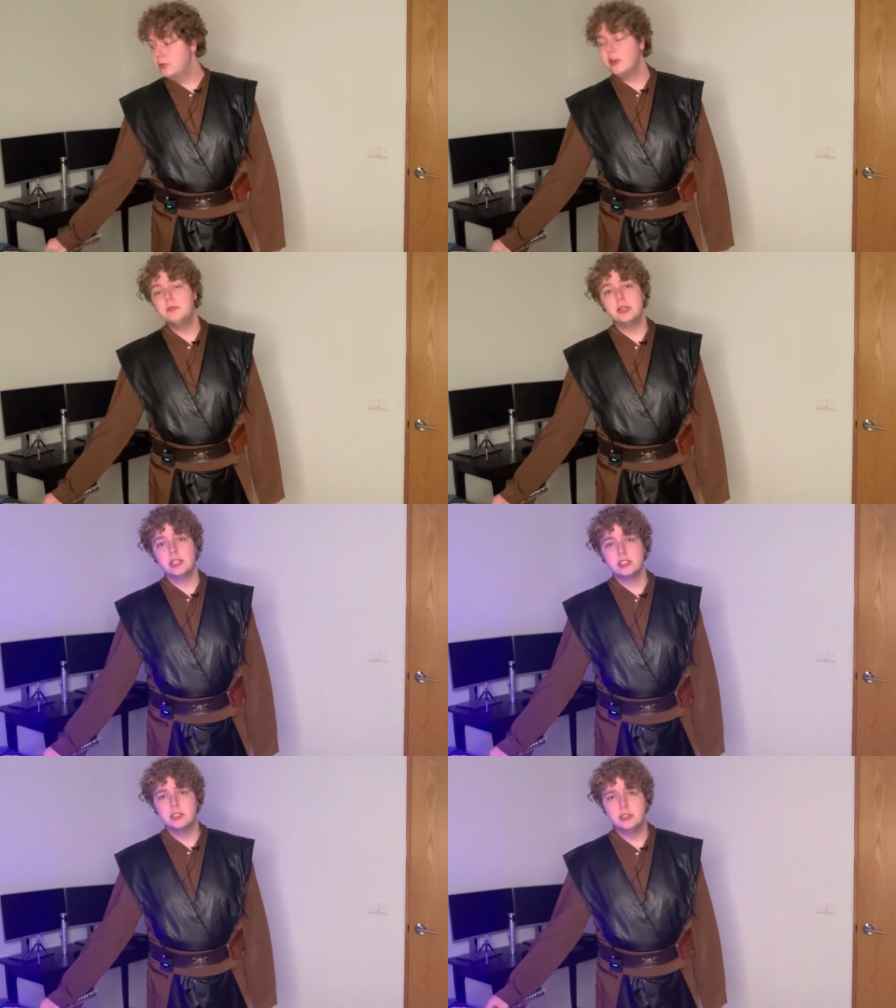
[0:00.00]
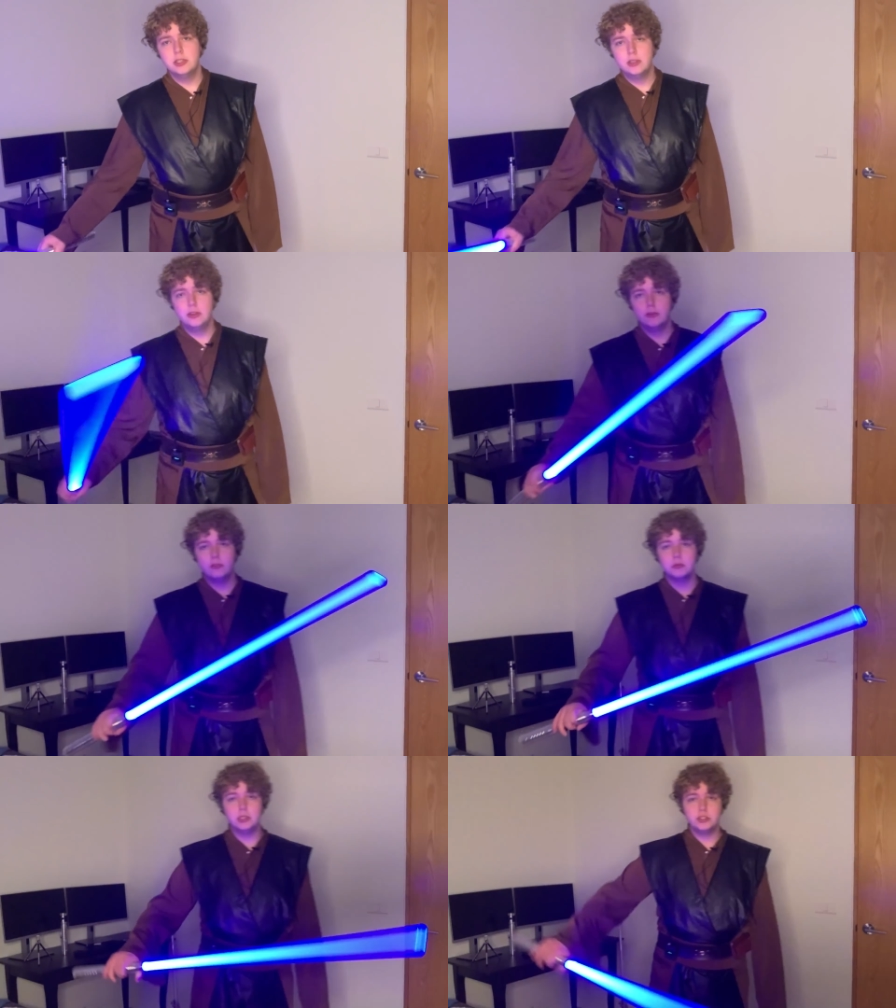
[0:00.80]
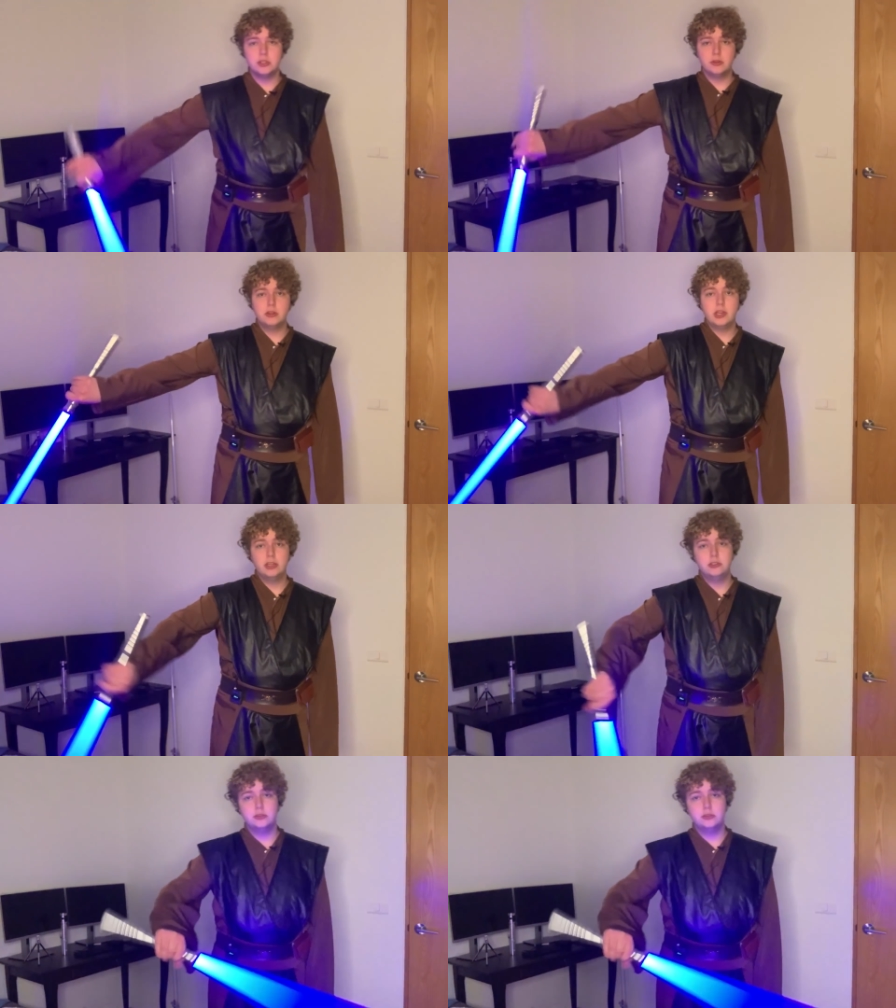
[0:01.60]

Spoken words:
of you have been asking for me to show you how